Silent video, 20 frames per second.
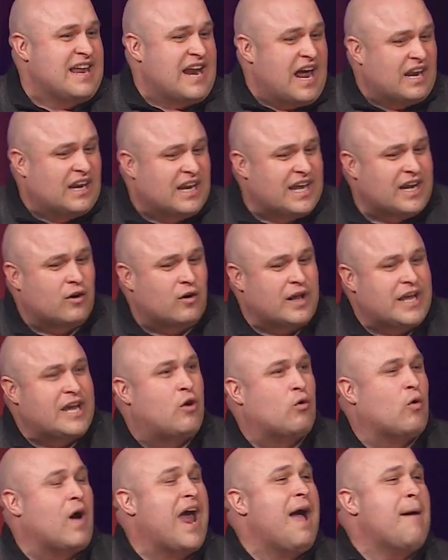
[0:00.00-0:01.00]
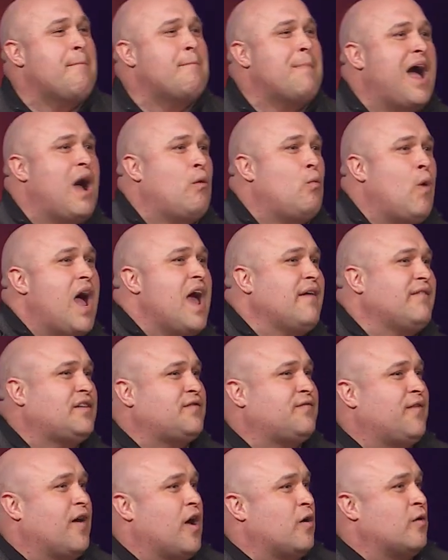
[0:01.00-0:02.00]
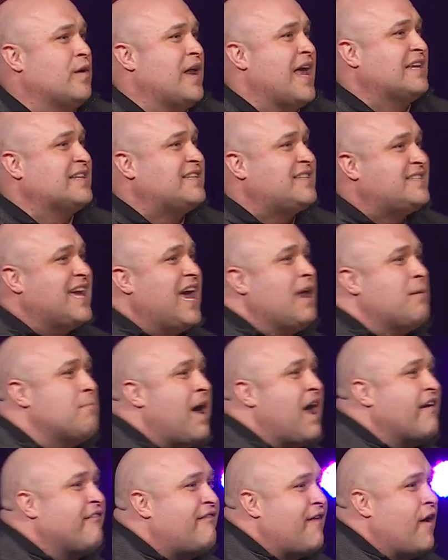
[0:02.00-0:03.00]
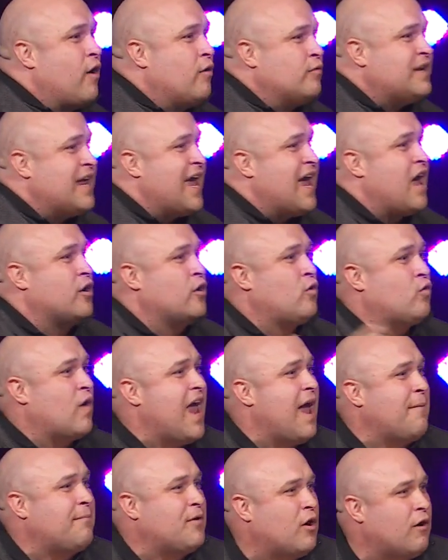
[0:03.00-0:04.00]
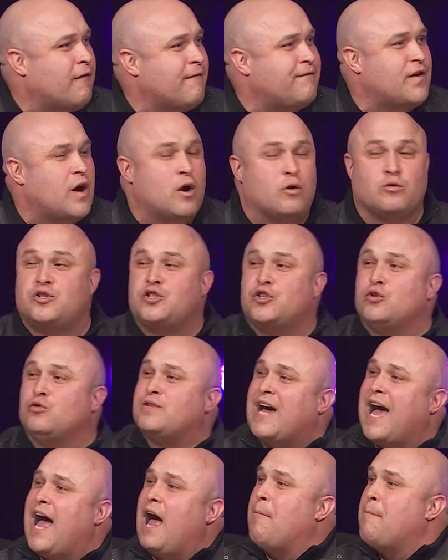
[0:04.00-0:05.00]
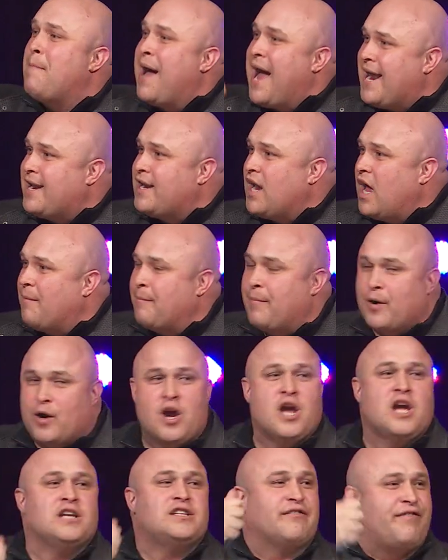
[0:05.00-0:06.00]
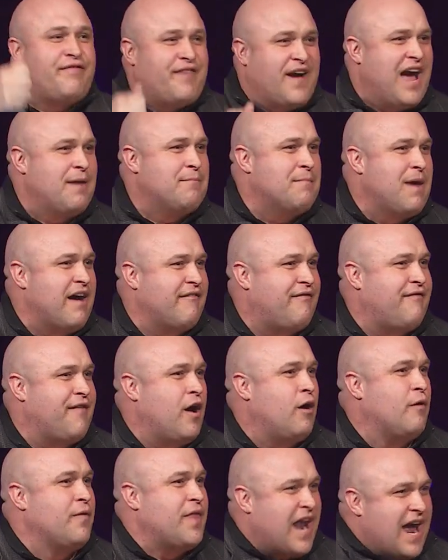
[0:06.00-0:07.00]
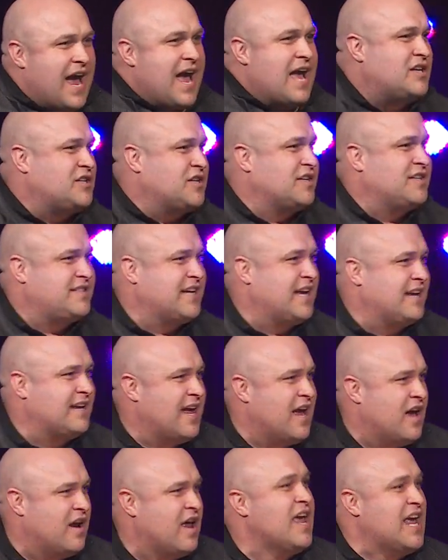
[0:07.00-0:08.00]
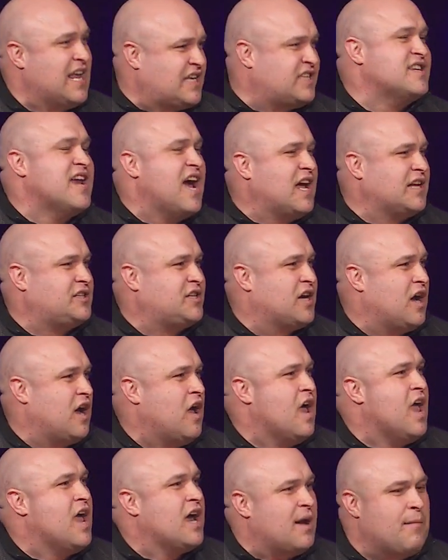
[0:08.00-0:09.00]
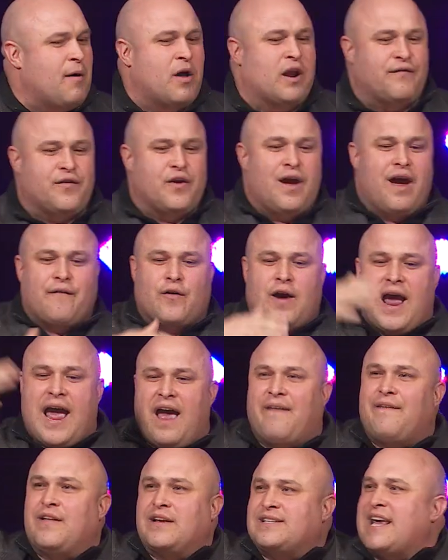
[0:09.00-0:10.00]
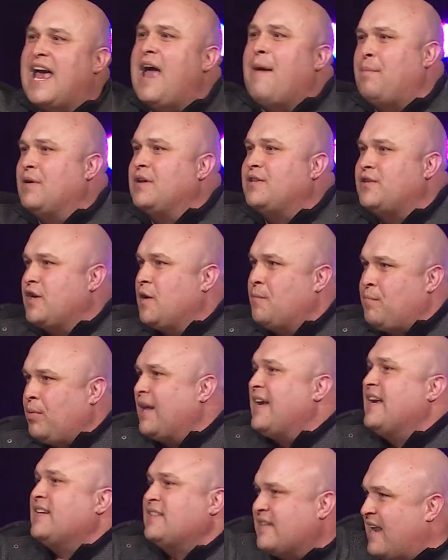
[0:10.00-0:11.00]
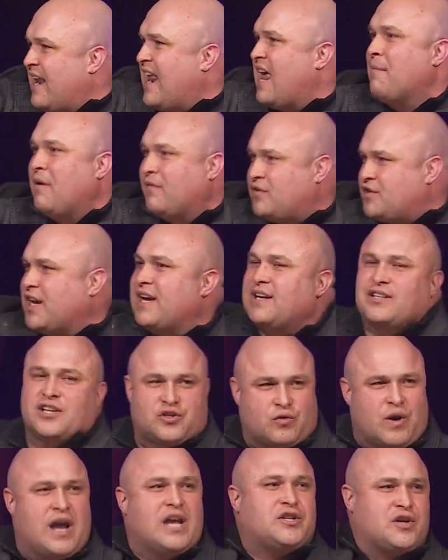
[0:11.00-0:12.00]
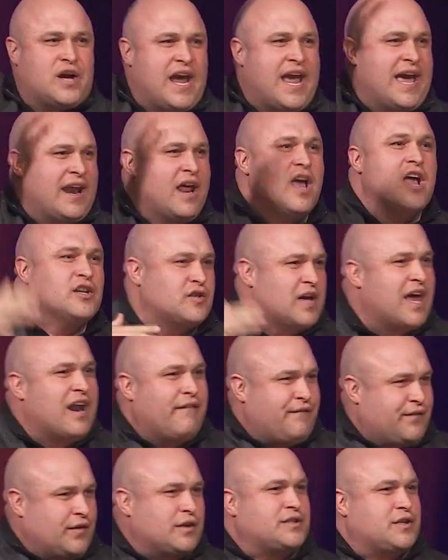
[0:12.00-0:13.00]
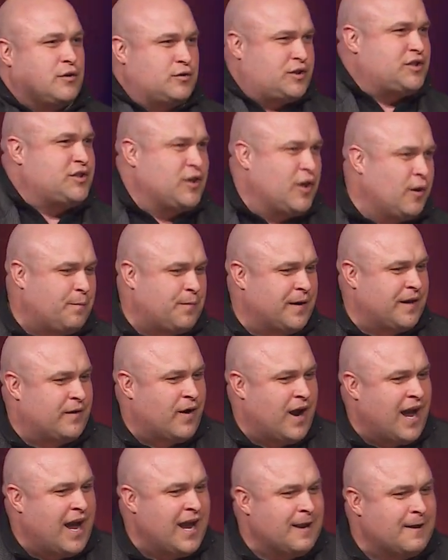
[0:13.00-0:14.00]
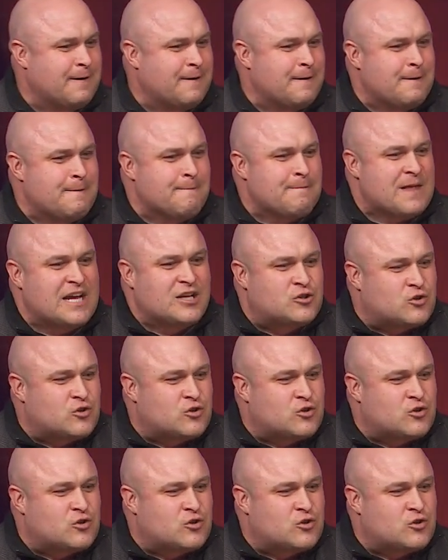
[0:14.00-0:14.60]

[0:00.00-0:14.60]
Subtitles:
I literally grabbed my wife's phone and set my phone down, grabbed her phone to dial my number to find my phone that I had just set down. It's nuts, y'all. Come on, if you ever had this happen to you, please, in the name of Jesus, raise your hand so I don't feel so stupid, right? It